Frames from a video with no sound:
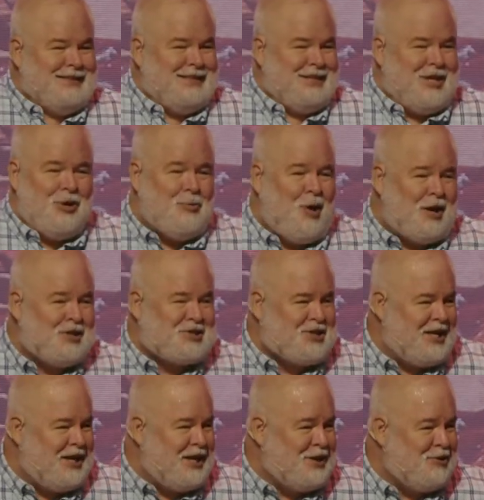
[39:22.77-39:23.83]
You want to
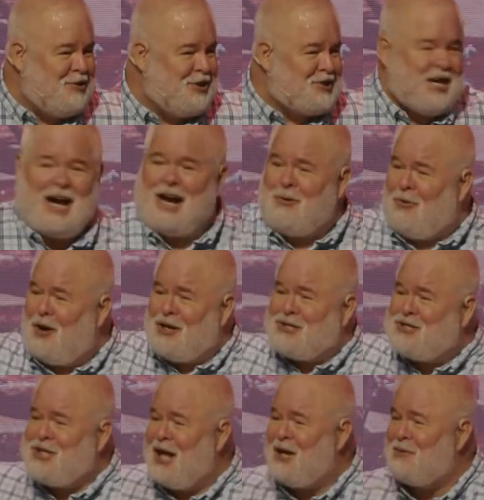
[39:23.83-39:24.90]
see ignorance? I want
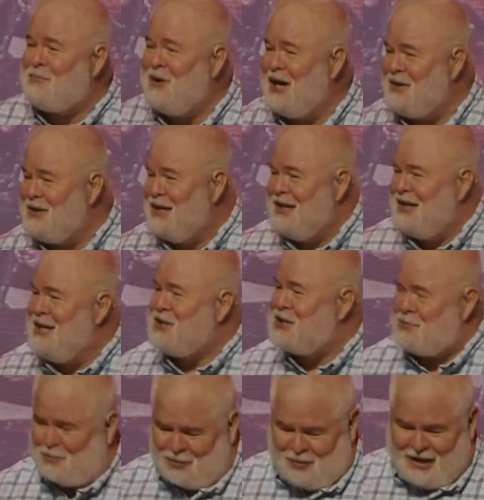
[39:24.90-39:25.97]
to celebrate
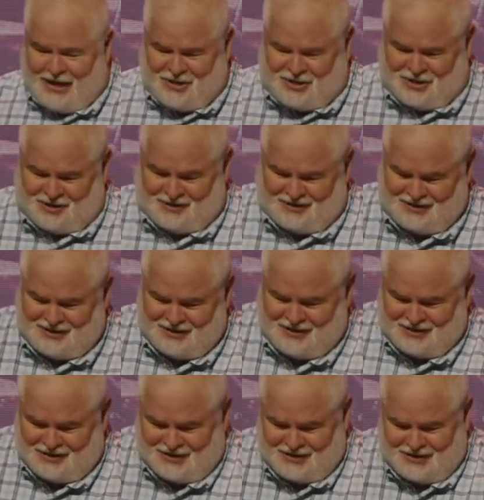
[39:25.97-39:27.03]
inspiration.
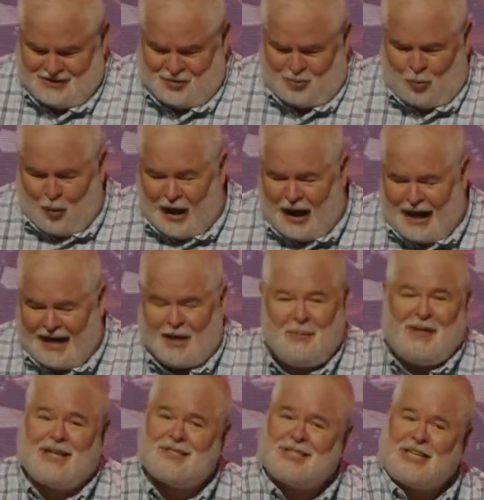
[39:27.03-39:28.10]
Why?
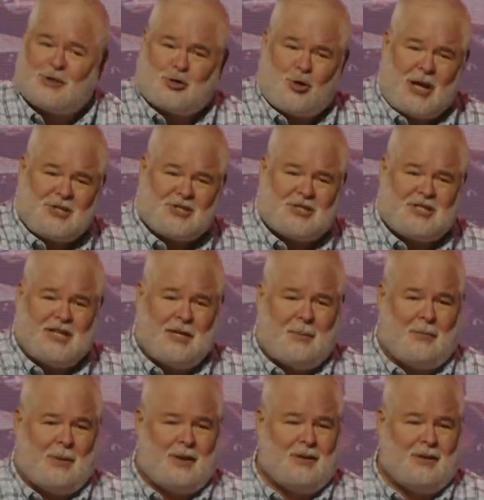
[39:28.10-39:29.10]
Because I trust him. Amen.